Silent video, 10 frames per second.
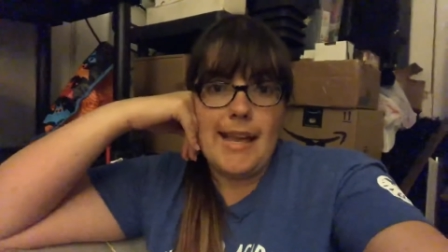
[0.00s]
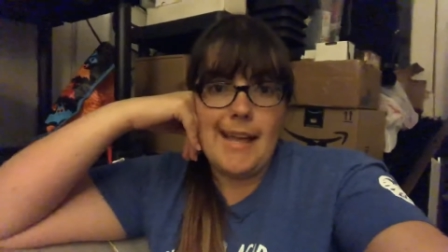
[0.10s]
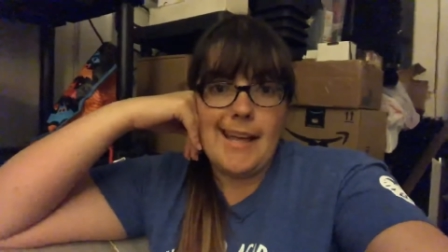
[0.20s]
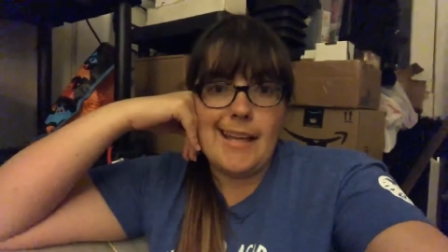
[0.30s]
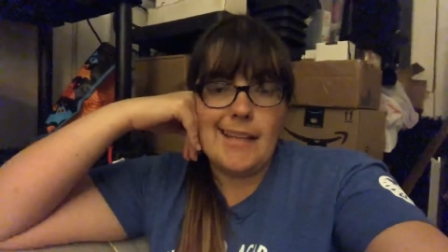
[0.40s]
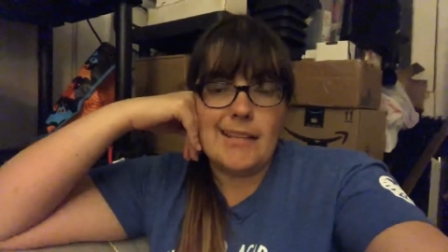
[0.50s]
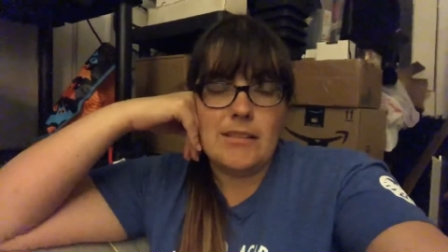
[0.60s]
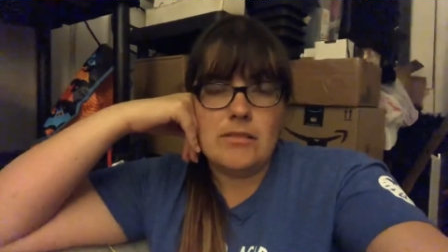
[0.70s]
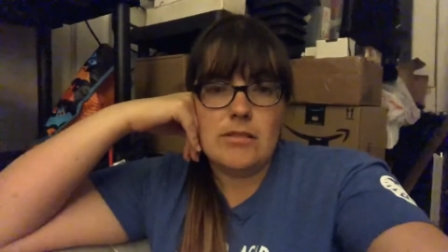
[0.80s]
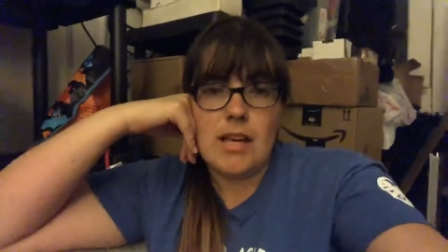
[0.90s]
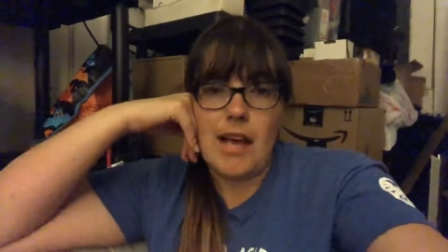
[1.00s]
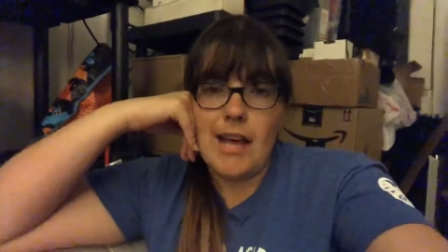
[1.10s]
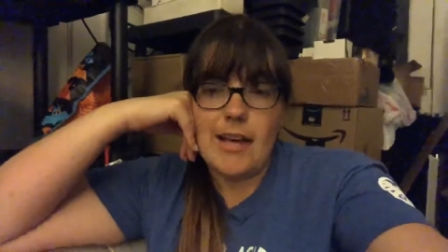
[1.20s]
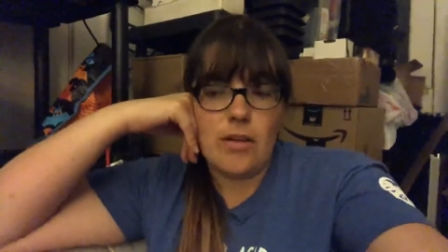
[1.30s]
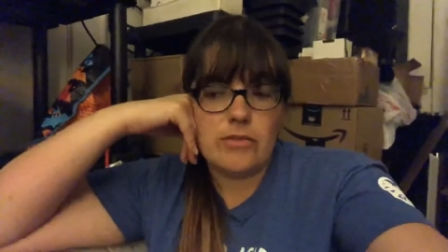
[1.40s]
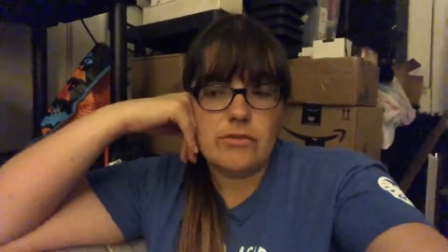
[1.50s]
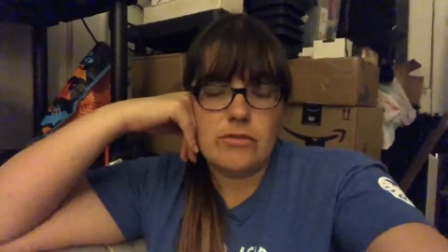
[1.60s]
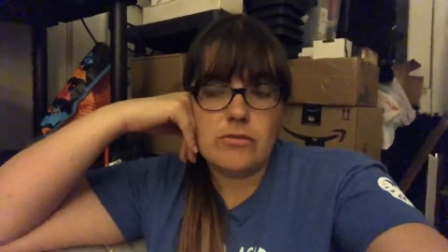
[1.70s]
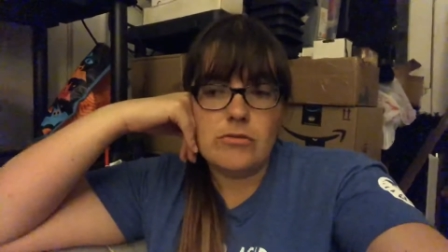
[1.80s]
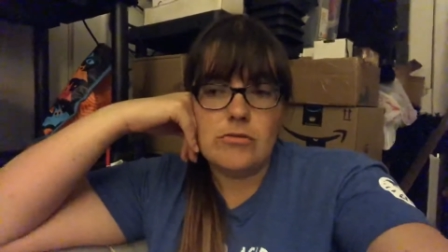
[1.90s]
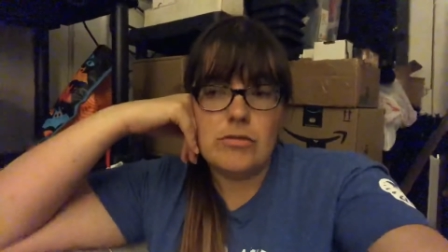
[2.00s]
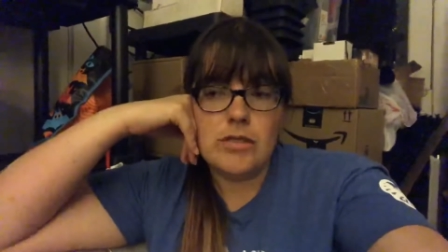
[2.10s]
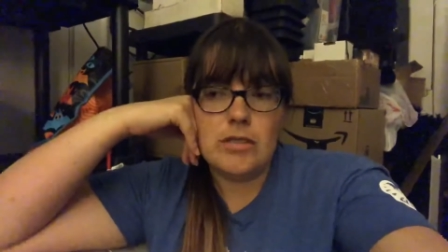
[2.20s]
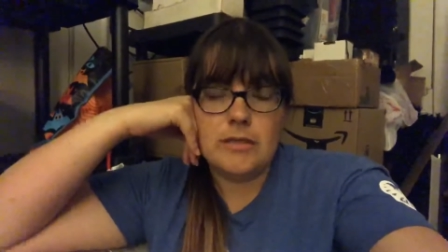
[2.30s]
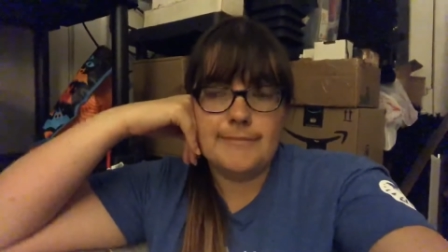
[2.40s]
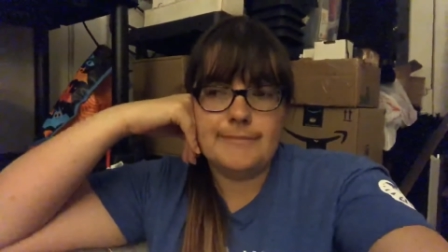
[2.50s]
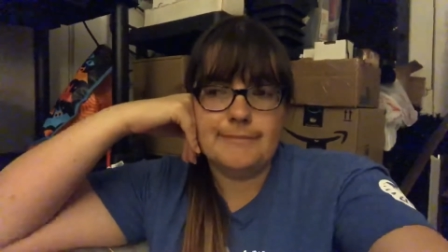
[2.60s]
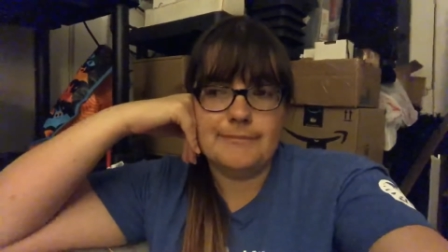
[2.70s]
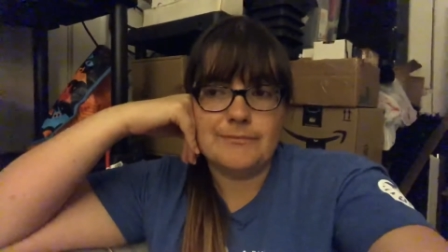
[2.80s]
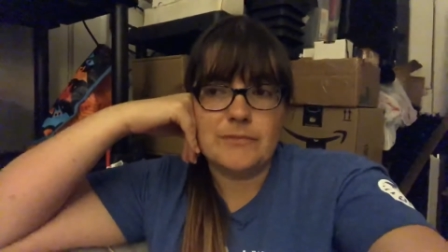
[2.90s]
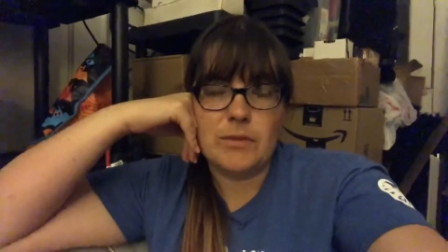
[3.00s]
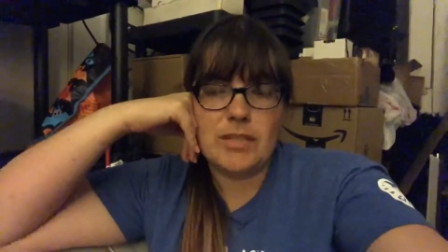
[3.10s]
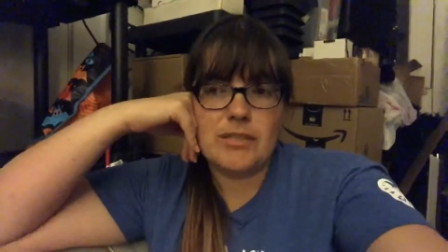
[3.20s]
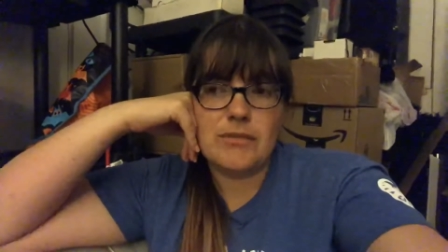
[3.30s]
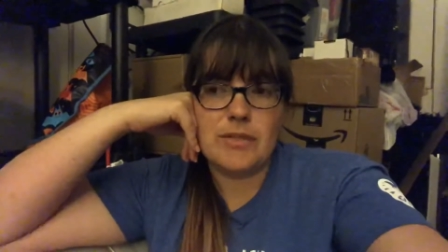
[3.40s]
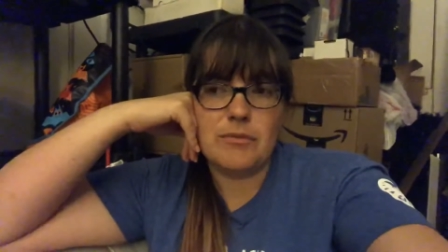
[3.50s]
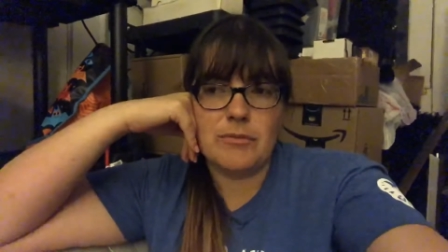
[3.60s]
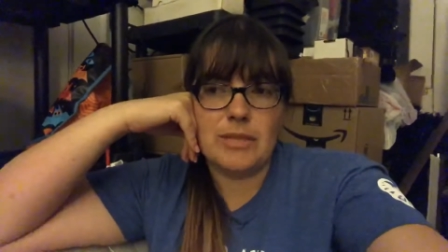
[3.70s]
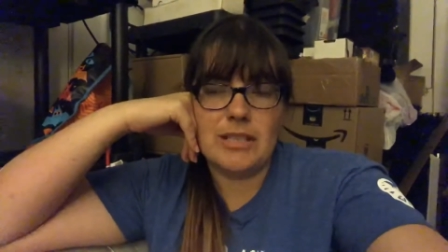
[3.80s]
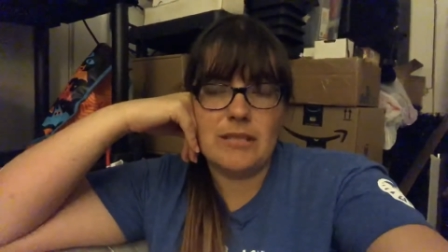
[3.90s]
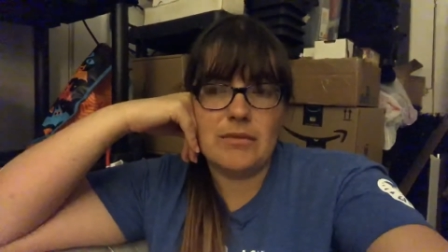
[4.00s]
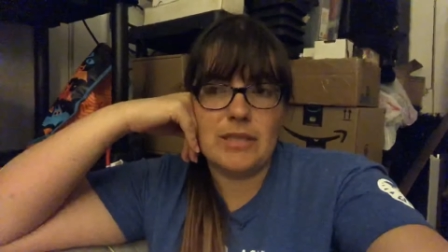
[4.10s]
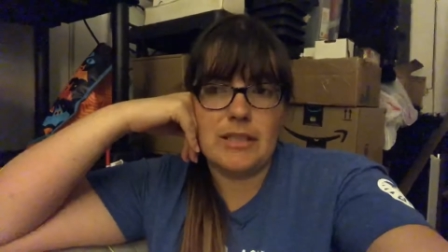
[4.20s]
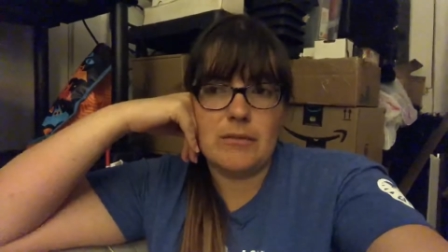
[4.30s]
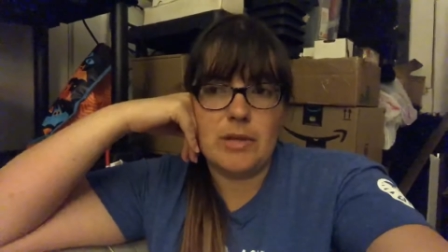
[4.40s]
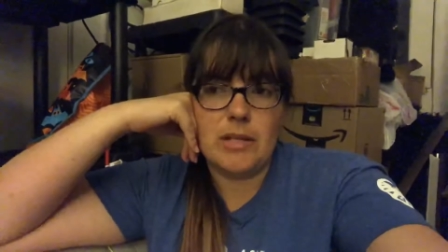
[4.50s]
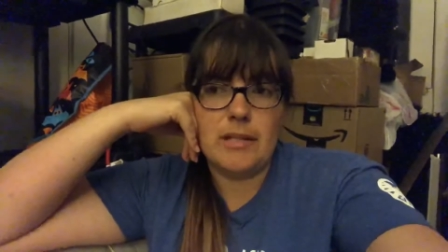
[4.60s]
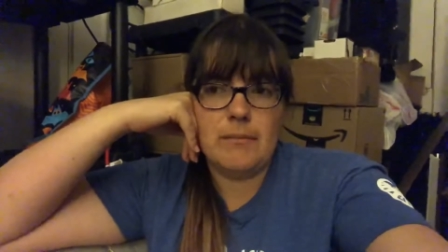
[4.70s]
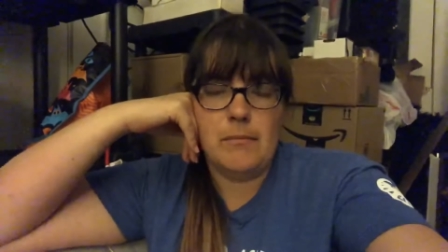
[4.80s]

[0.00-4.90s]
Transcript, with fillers: And I also, hmm, what else do I really, really want?